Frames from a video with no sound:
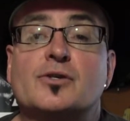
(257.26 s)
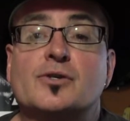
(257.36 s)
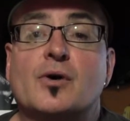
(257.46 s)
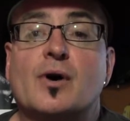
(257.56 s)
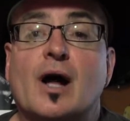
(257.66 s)

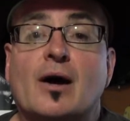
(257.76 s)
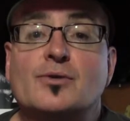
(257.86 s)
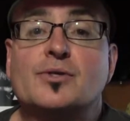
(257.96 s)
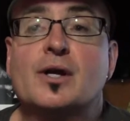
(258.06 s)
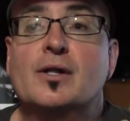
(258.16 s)
so
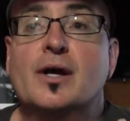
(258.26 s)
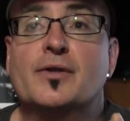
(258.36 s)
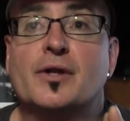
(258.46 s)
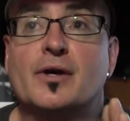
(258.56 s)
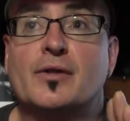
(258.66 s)
outside
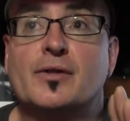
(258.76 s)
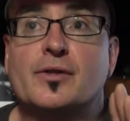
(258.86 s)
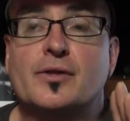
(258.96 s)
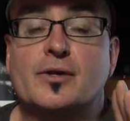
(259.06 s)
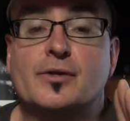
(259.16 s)
of
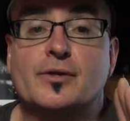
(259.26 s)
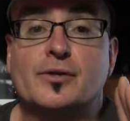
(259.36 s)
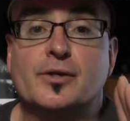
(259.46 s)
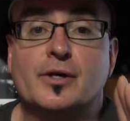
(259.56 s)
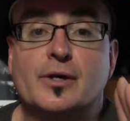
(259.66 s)

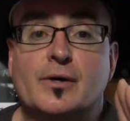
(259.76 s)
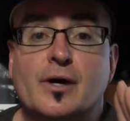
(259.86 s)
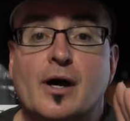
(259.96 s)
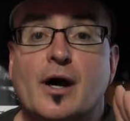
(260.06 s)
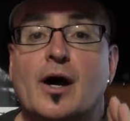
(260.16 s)
that,
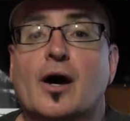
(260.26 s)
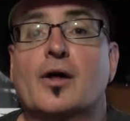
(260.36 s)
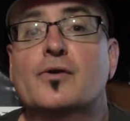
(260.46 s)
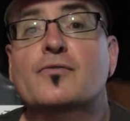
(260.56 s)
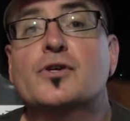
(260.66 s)
the
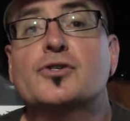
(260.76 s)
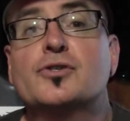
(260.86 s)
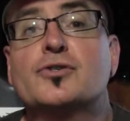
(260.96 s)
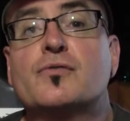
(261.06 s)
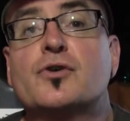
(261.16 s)
other
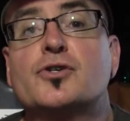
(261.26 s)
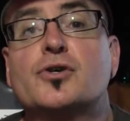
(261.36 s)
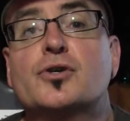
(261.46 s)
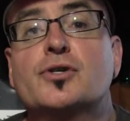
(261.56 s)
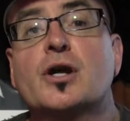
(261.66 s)
visions of our
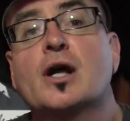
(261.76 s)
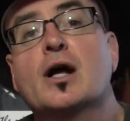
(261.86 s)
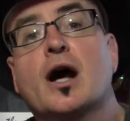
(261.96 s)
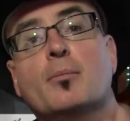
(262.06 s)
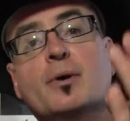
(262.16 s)
church,
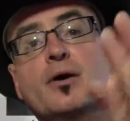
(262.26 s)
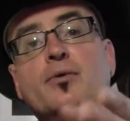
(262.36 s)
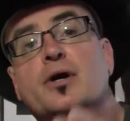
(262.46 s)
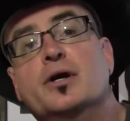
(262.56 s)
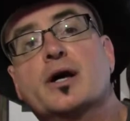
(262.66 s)
I'm about
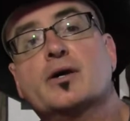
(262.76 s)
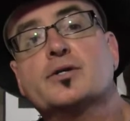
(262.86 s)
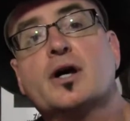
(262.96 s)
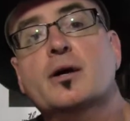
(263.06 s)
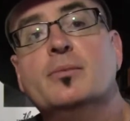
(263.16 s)
running out of
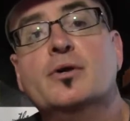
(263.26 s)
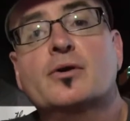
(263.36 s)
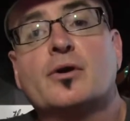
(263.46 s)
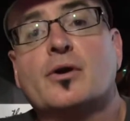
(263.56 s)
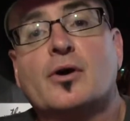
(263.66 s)
time
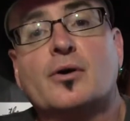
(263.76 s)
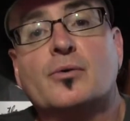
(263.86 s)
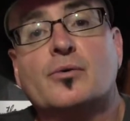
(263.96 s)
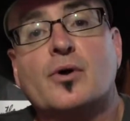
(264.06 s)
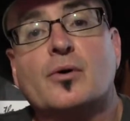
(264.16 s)
here
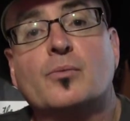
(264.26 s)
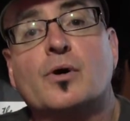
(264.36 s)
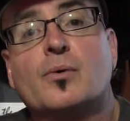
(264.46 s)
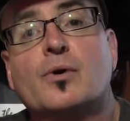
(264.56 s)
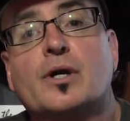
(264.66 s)
on
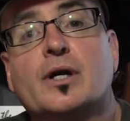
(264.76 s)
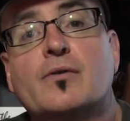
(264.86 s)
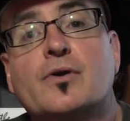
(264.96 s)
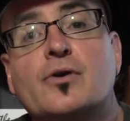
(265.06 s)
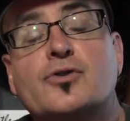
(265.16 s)
what I want to
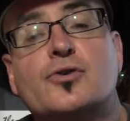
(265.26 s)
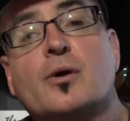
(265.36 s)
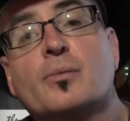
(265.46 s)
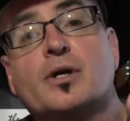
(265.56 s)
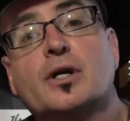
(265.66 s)
give here, so
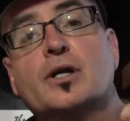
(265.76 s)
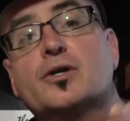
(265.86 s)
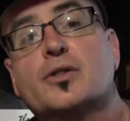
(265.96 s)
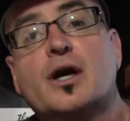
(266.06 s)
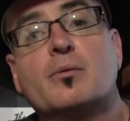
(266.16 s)
I'm going to get
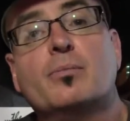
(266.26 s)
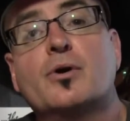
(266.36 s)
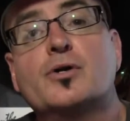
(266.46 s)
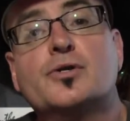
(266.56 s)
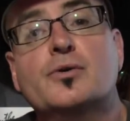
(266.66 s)
into that in
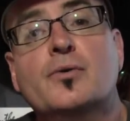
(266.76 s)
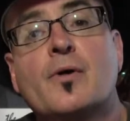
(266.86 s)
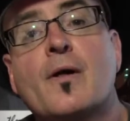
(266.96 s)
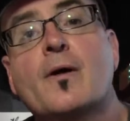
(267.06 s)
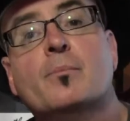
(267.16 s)
part 2.
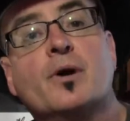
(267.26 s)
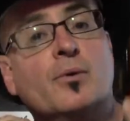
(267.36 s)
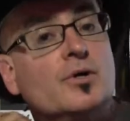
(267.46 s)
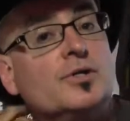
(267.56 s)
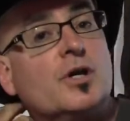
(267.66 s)
But I
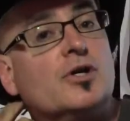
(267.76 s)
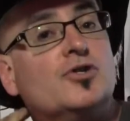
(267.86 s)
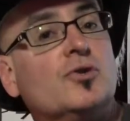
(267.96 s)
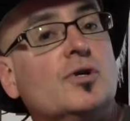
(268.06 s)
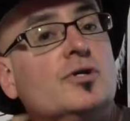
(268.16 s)
want to tell you,
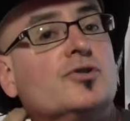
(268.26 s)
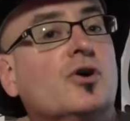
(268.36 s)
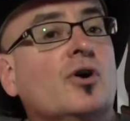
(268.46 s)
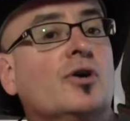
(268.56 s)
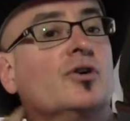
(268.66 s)
join us
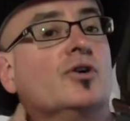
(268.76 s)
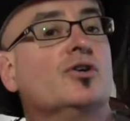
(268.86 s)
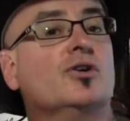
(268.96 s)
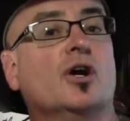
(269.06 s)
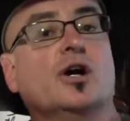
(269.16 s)
on
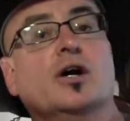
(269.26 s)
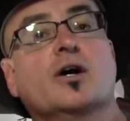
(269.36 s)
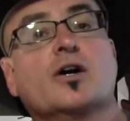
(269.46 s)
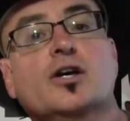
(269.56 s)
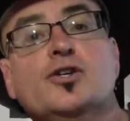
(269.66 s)

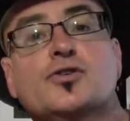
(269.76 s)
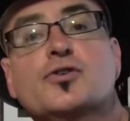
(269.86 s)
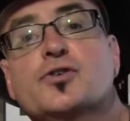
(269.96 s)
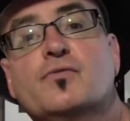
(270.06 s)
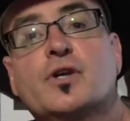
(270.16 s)

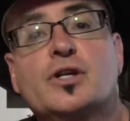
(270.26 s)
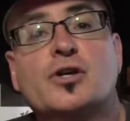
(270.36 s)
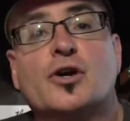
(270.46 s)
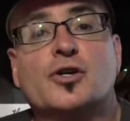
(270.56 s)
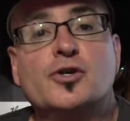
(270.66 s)

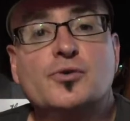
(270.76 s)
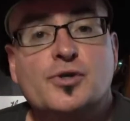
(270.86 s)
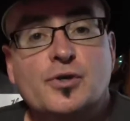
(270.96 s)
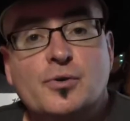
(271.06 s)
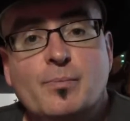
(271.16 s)
eChurchOfIndy on
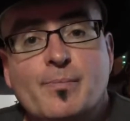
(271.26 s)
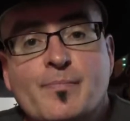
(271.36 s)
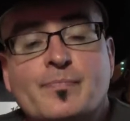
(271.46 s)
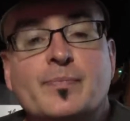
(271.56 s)
YouTube,